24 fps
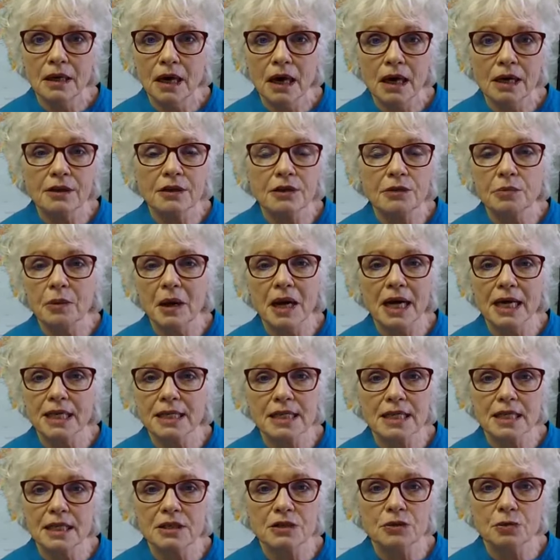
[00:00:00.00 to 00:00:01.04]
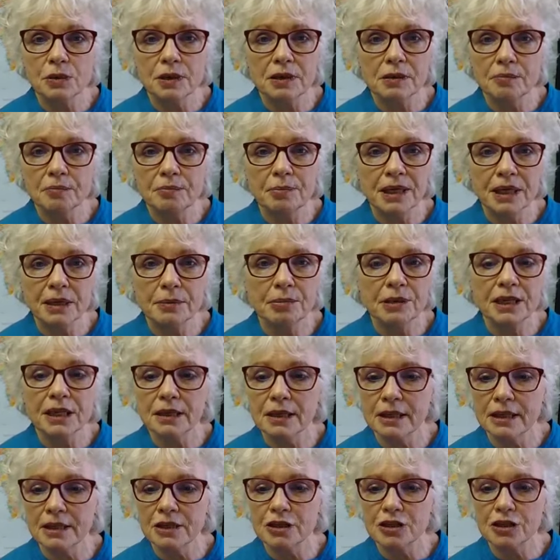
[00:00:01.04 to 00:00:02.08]
Otherwise, this wouldn't be
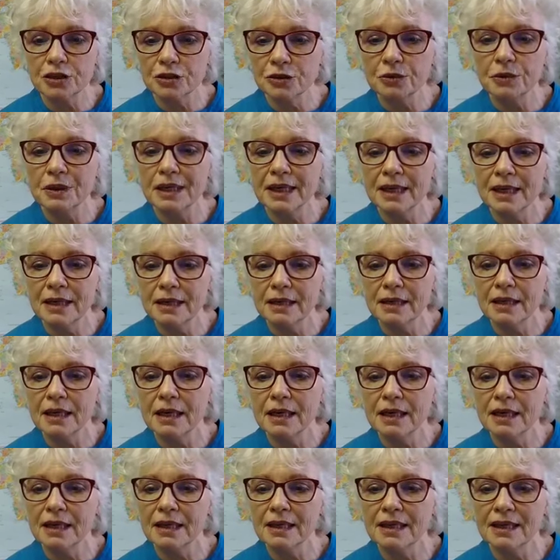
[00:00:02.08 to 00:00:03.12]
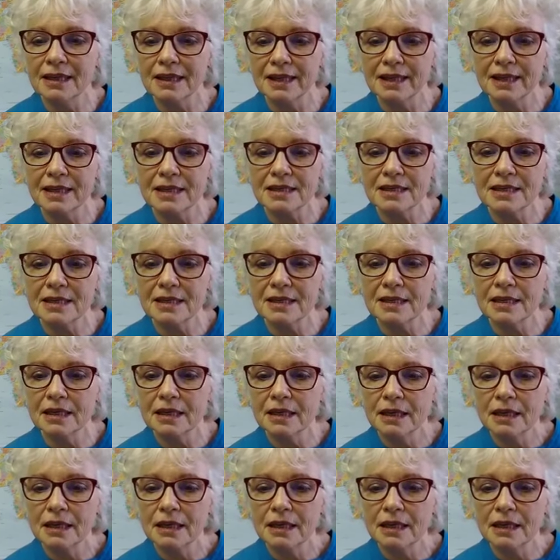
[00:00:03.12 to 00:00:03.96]
appealing to you in the least.